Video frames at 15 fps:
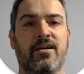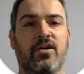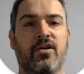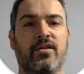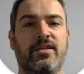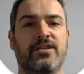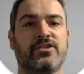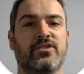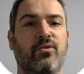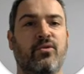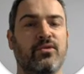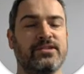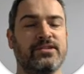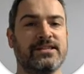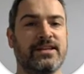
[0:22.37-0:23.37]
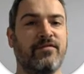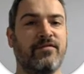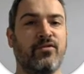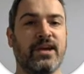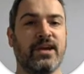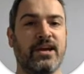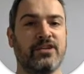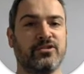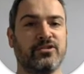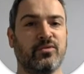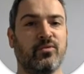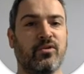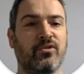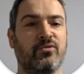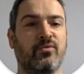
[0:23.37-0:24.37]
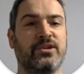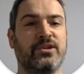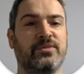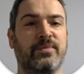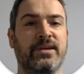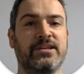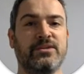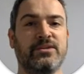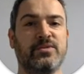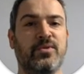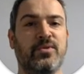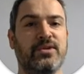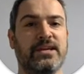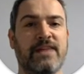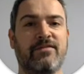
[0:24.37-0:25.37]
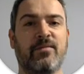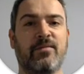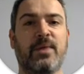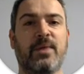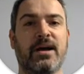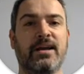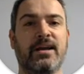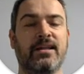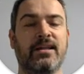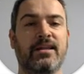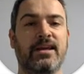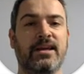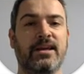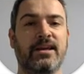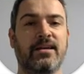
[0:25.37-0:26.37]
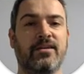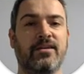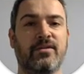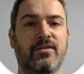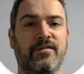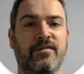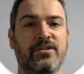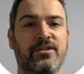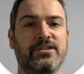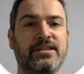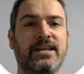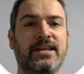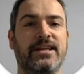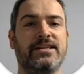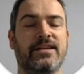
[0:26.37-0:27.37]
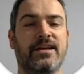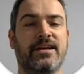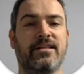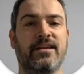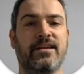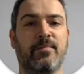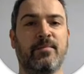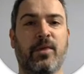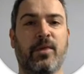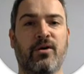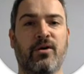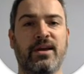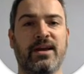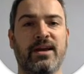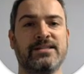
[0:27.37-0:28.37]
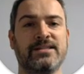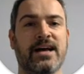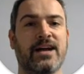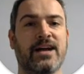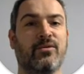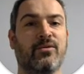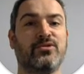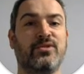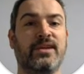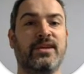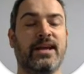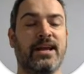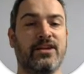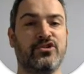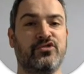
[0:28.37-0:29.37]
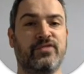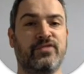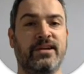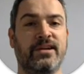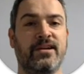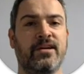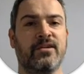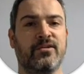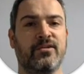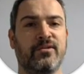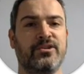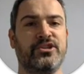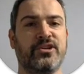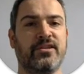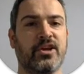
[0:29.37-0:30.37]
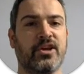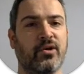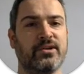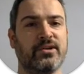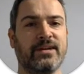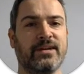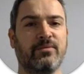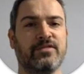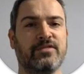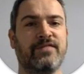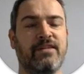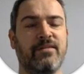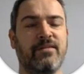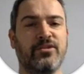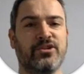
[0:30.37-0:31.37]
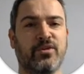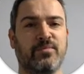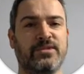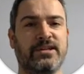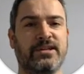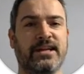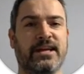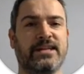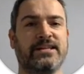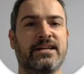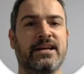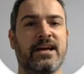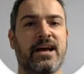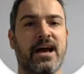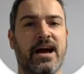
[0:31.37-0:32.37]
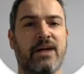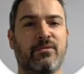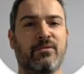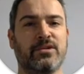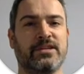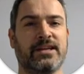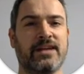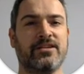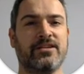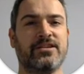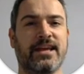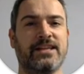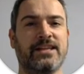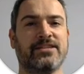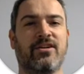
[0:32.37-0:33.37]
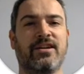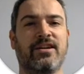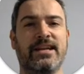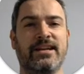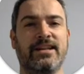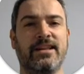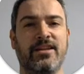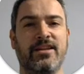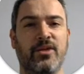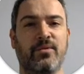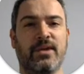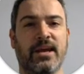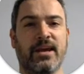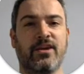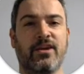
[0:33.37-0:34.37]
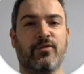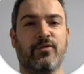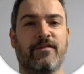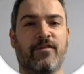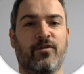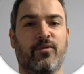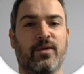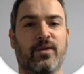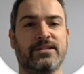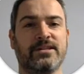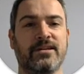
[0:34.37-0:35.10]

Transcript: This course is a vocational one, which means it was put together by the universities, the employers and also the industry to ensure the content was very much up to date and it was kind of things that are needed in the UK going forward.